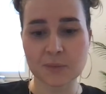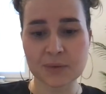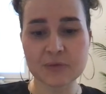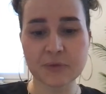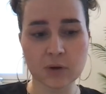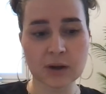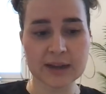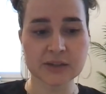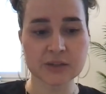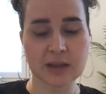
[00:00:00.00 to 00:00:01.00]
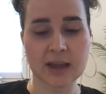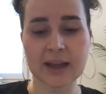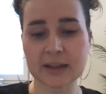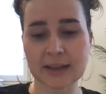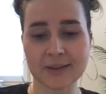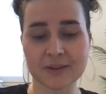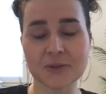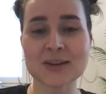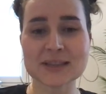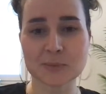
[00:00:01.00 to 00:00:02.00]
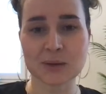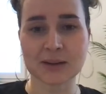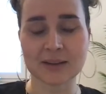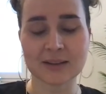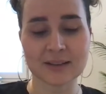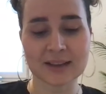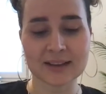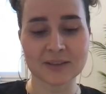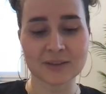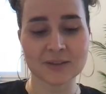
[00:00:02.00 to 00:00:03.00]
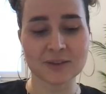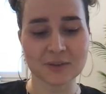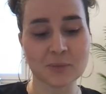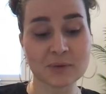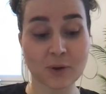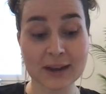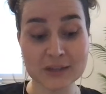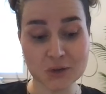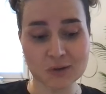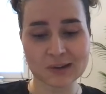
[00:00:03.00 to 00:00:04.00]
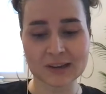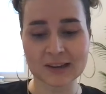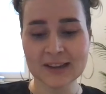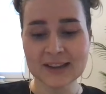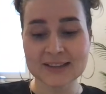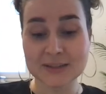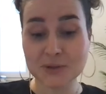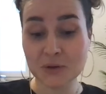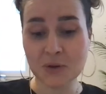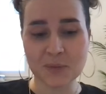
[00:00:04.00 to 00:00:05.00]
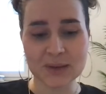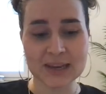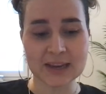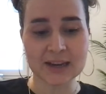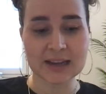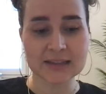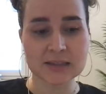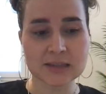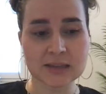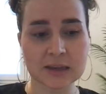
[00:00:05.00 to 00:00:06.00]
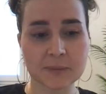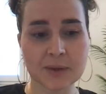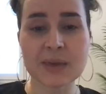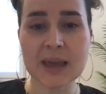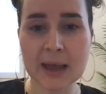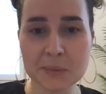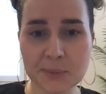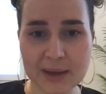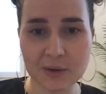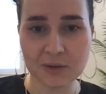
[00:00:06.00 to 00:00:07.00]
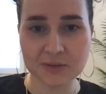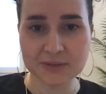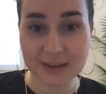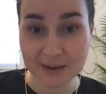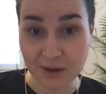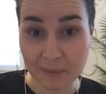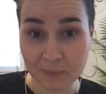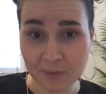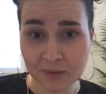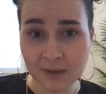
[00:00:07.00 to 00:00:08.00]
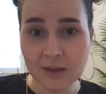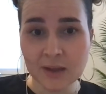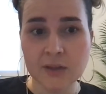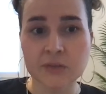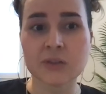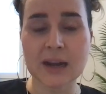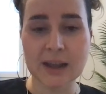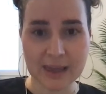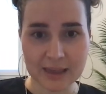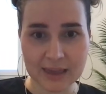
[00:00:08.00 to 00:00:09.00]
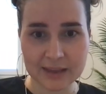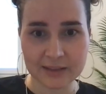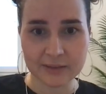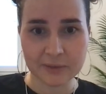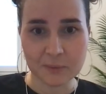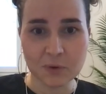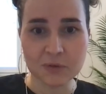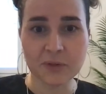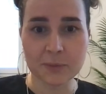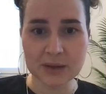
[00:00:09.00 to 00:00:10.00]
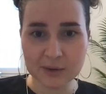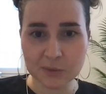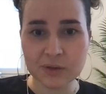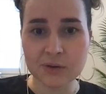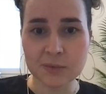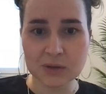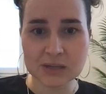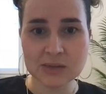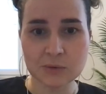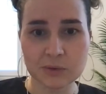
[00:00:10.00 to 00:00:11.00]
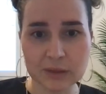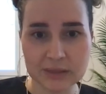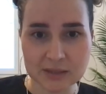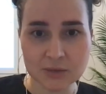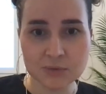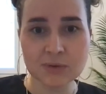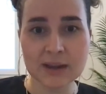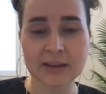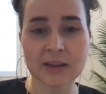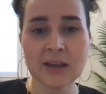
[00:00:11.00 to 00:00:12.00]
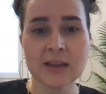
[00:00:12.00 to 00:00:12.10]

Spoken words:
before I had like a notice period, and I thought, before I join this new company, let's maybe help out on Telegram, so that I can get more familiar with the community, with what they do. And